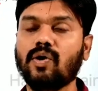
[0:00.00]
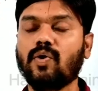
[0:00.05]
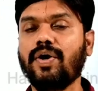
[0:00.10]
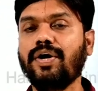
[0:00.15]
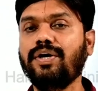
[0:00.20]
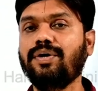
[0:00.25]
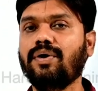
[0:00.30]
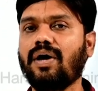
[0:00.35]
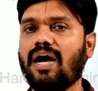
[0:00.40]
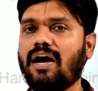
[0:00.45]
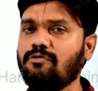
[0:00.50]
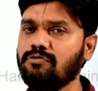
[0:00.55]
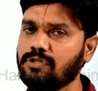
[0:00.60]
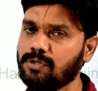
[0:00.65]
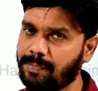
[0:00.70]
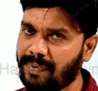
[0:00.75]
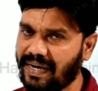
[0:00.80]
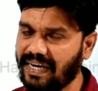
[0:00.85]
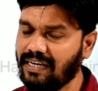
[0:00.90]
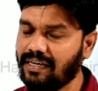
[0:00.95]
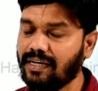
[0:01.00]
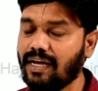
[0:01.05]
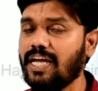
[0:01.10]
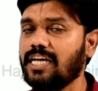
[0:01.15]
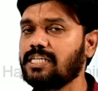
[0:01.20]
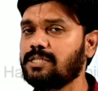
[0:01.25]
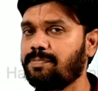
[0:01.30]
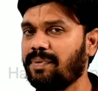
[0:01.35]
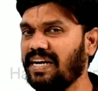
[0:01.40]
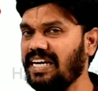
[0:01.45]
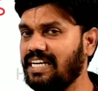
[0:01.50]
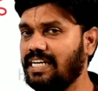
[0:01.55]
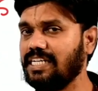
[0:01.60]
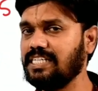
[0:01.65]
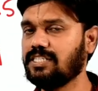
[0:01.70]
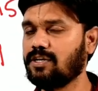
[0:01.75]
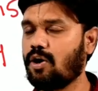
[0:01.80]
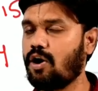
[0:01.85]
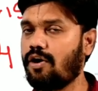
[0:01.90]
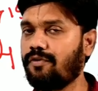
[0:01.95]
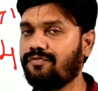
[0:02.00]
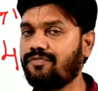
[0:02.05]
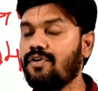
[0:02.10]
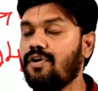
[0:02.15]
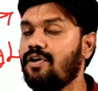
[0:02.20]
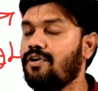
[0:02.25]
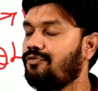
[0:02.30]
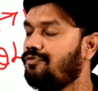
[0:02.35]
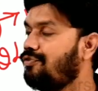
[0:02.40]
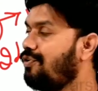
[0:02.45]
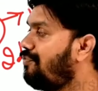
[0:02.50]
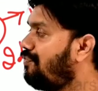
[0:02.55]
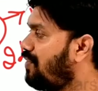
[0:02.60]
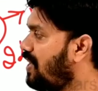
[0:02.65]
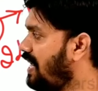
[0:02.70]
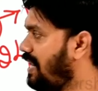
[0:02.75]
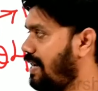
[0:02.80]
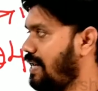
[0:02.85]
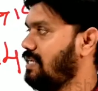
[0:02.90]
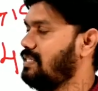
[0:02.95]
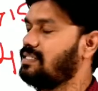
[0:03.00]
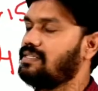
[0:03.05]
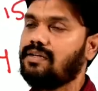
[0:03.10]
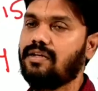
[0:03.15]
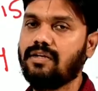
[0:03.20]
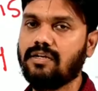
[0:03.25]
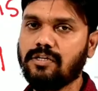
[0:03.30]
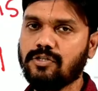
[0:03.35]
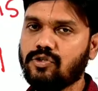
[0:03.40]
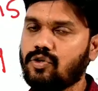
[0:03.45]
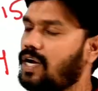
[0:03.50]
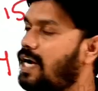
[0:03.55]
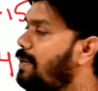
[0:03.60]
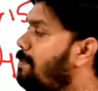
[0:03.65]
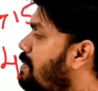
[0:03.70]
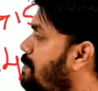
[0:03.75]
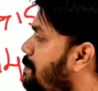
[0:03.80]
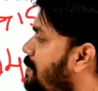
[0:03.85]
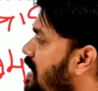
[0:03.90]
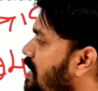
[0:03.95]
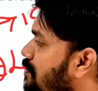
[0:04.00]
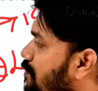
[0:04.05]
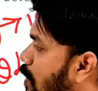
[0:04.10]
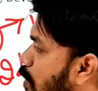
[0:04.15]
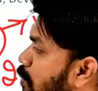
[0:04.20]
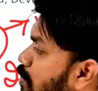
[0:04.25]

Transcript: are going to have sprint. A sprint is of 15 days. So let me brief